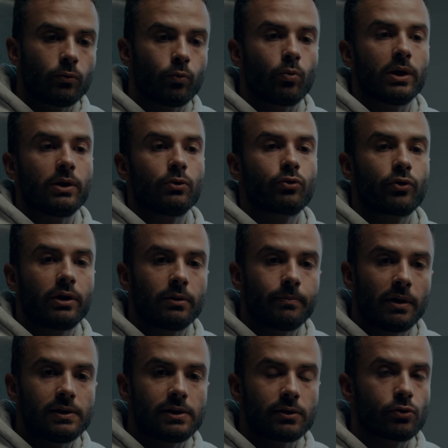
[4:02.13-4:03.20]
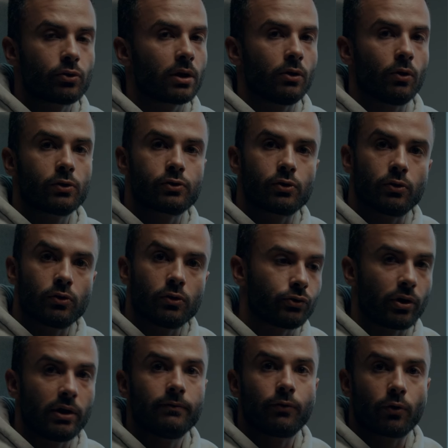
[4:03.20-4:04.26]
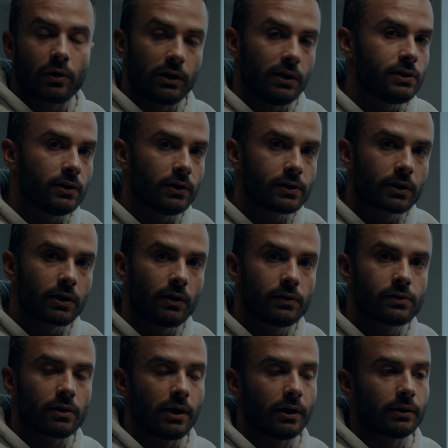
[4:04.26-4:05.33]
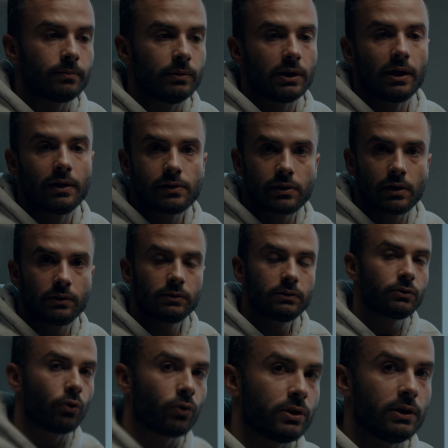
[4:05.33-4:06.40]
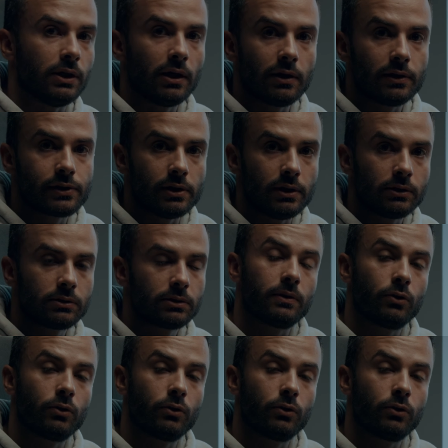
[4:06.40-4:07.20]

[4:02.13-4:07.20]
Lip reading: when you train the basics, you can also train for the easier skills like the handstand or the L-sit.